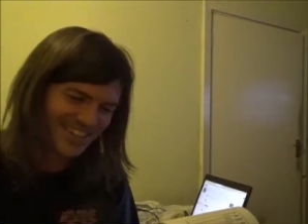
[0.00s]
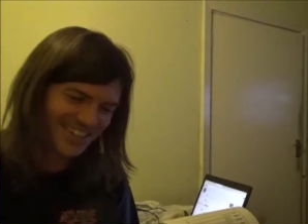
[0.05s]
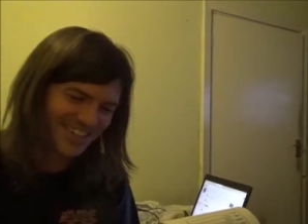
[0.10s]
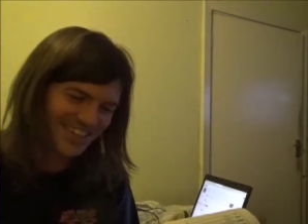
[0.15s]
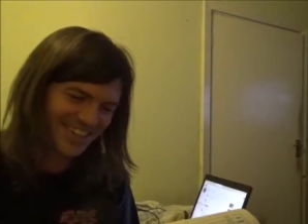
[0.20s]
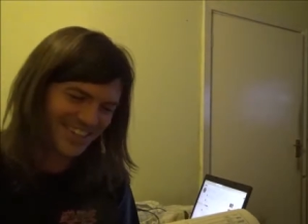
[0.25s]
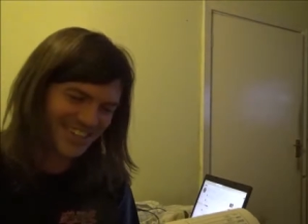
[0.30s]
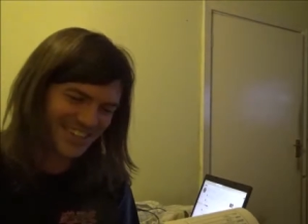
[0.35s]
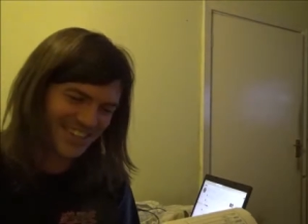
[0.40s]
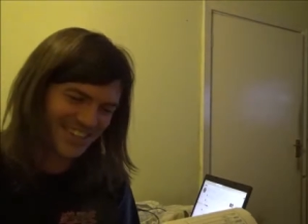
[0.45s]

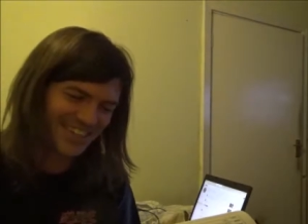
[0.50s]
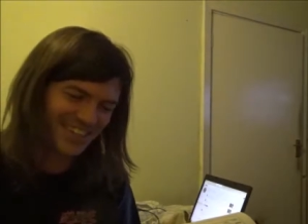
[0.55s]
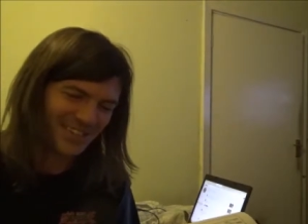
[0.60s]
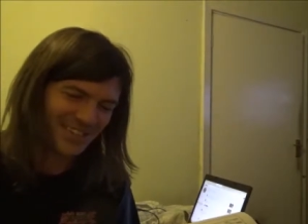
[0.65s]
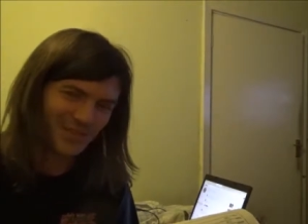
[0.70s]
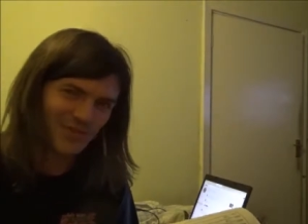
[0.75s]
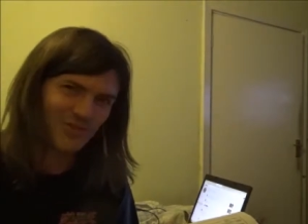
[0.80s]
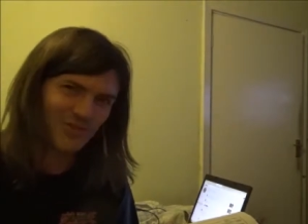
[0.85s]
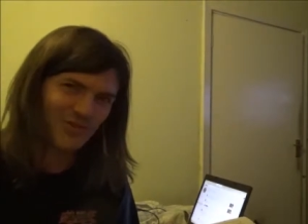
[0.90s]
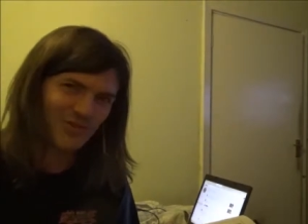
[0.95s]
Instead
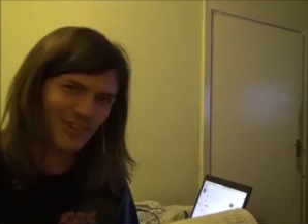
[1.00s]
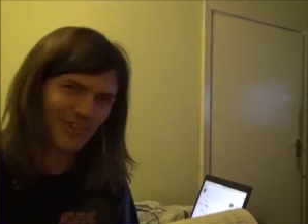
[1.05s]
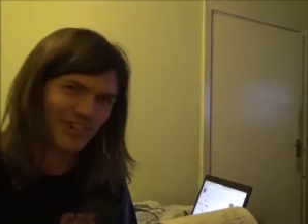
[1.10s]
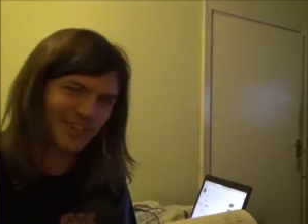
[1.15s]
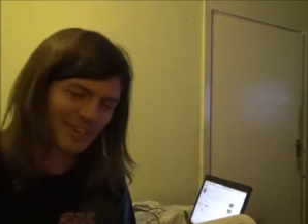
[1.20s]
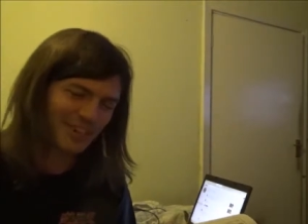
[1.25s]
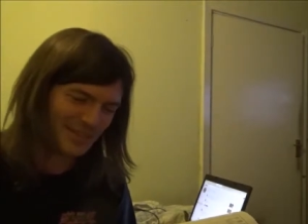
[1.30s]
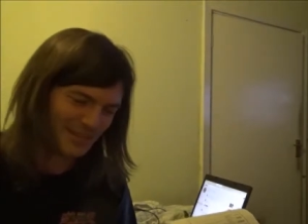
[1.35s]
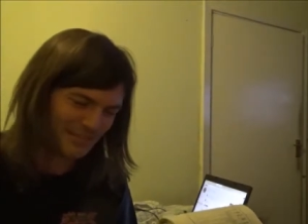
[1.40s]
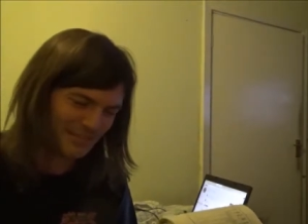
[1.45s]
of
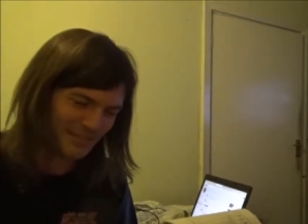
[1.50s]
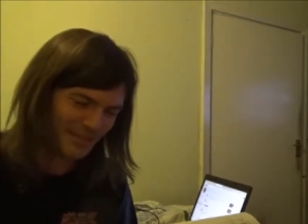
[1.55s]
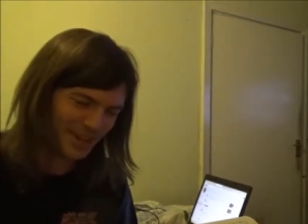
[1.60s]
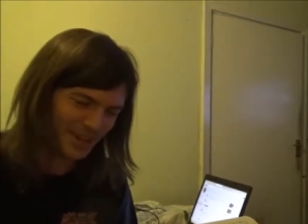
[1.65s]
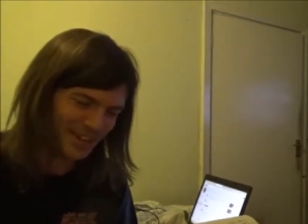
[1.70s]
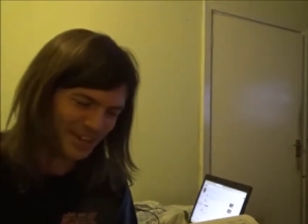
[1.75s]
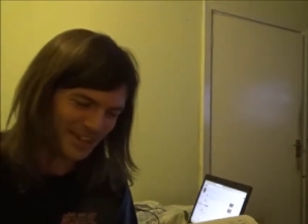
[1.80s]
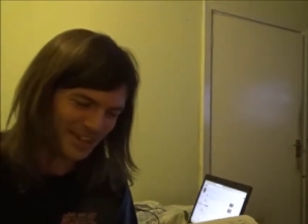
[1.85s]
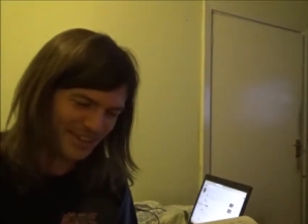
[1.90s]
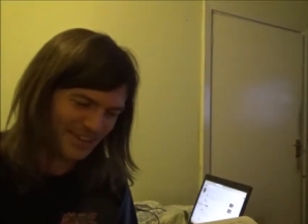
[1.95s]
trying to
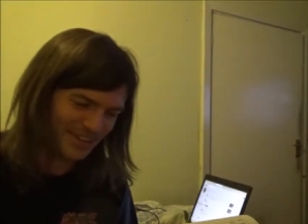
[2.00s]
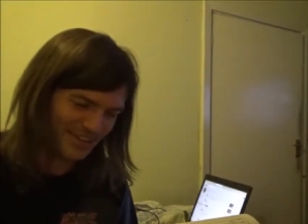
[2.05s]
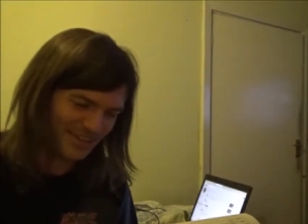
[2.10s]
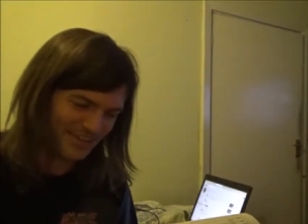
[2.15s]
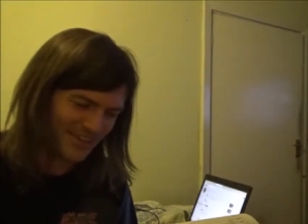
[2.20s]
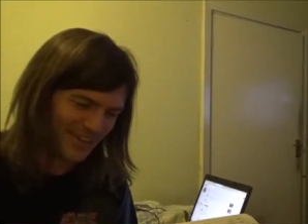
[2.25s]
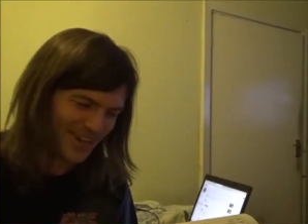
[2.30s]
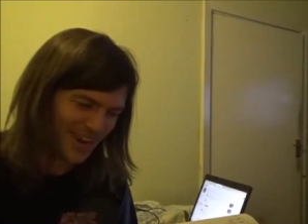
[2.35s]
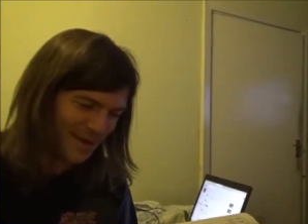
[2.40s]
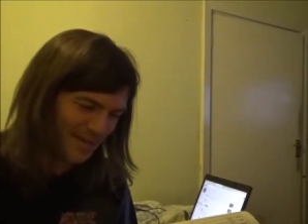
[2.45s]
play the
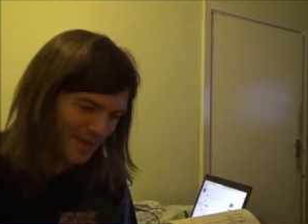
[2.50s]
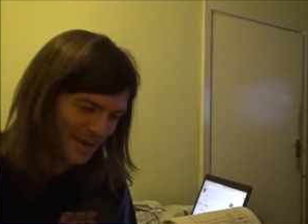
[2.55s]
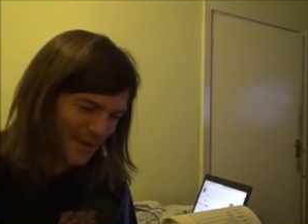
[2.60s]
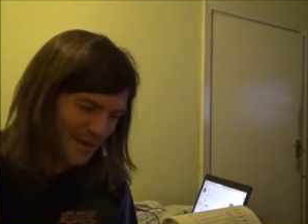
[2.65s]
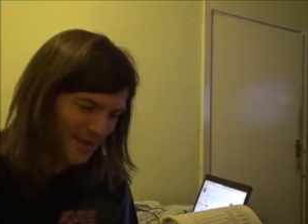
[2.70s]
trap,